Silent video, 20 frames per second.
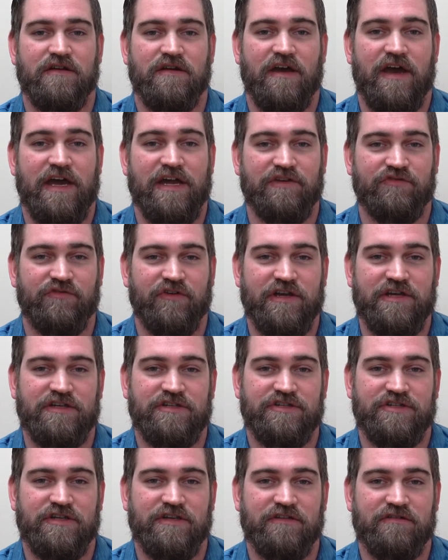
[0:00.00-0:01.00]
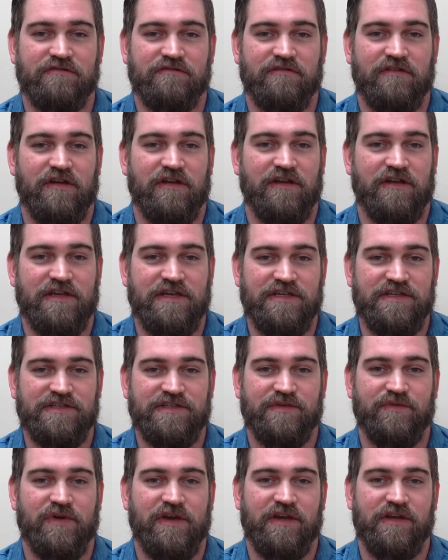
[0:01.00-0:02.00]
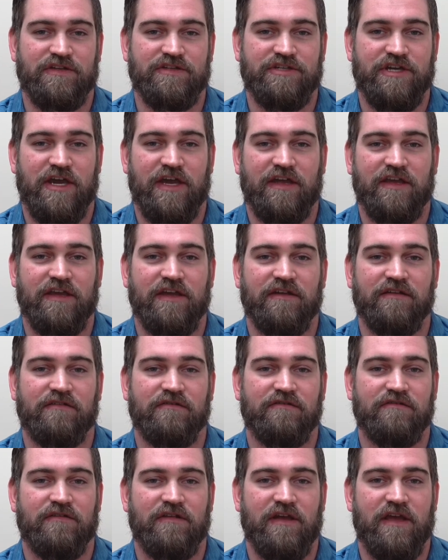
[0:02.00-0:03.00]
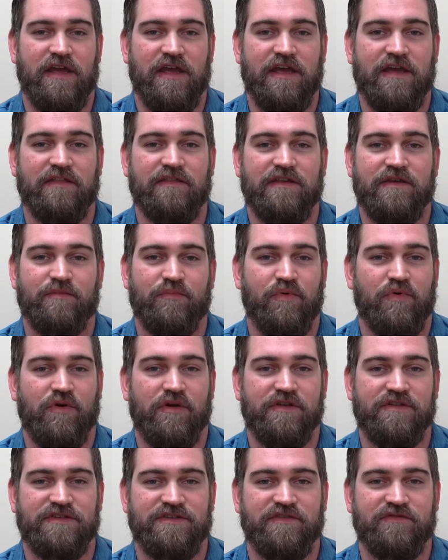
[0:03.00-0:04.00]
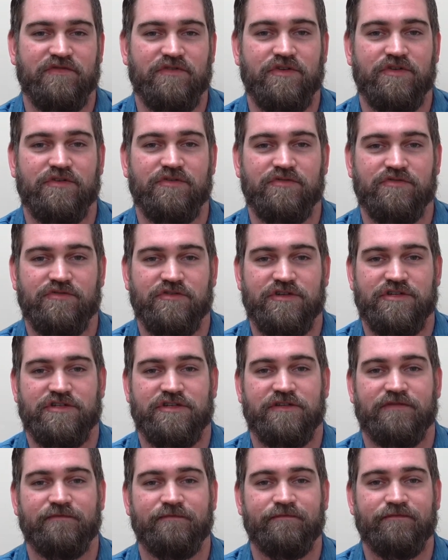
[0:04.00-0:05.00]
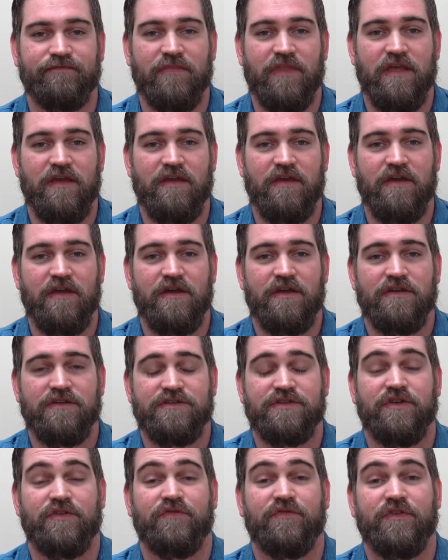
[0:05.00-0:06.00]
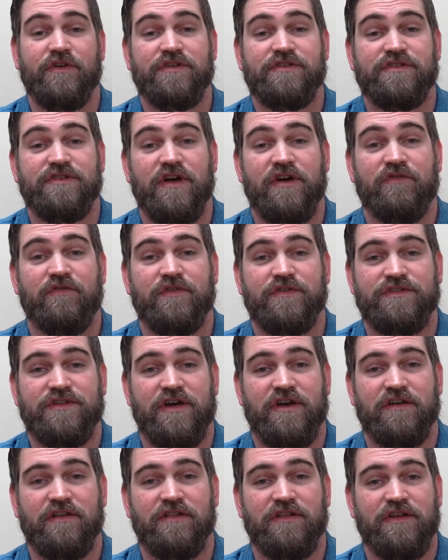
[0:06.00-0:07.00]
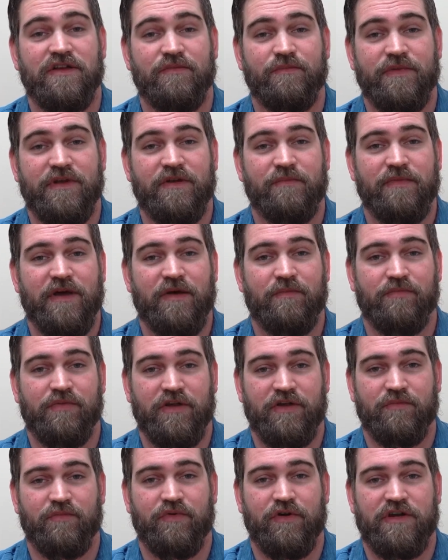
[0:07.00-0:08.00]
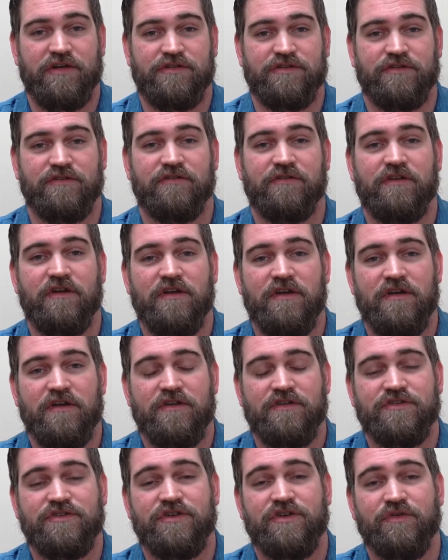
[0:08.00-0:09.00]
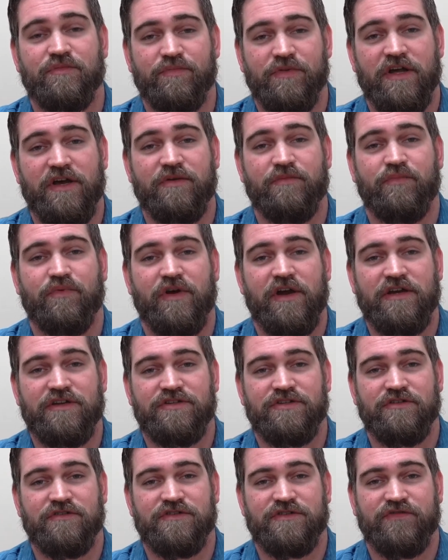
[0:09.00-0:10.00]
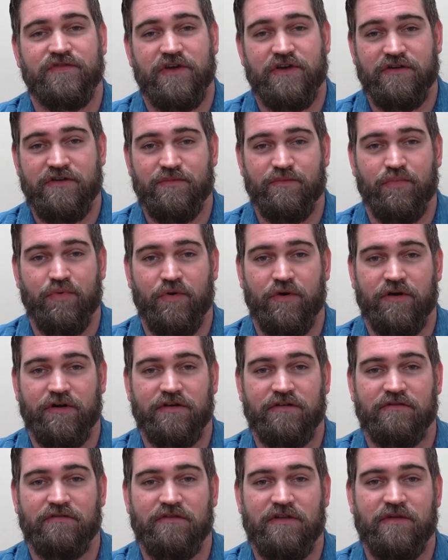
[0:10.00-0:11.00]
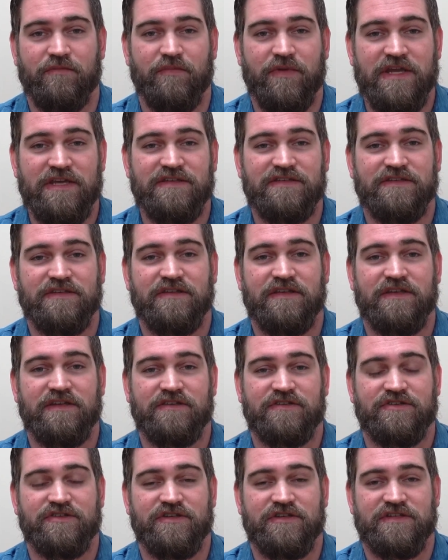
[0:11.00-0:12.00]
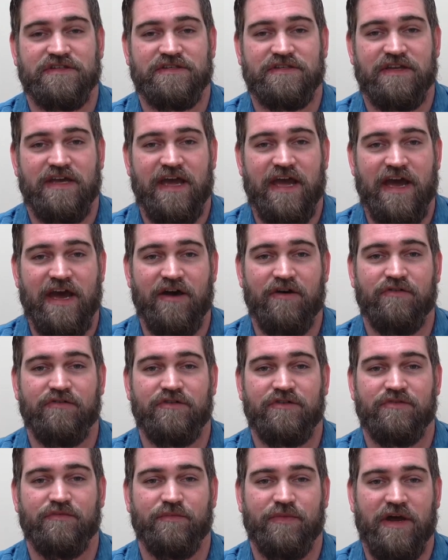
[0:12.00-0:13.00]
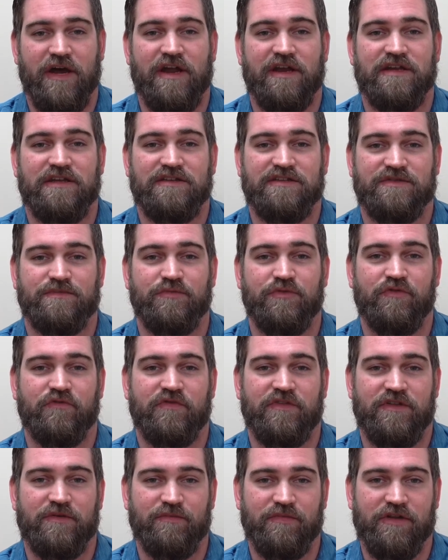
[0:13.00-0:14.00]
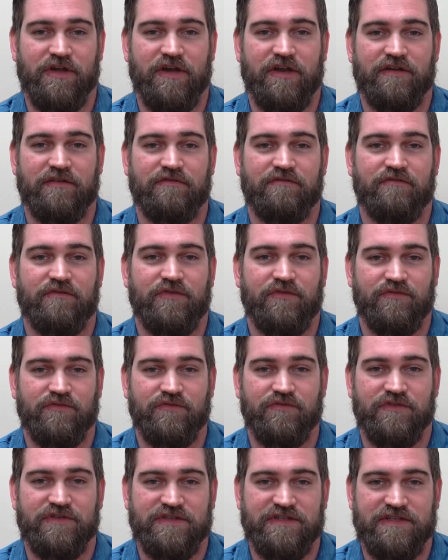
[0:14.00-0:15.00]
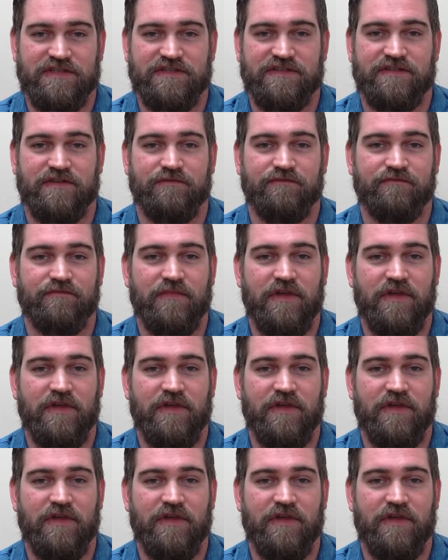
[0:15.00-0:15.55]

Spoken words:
hydration and an easy way to check it, and the importance of good nutrition. So first off, we'll talk a little bit about blood pressure. So your blood pressure is very important, and basically it's just how your body is moving the blood through the system.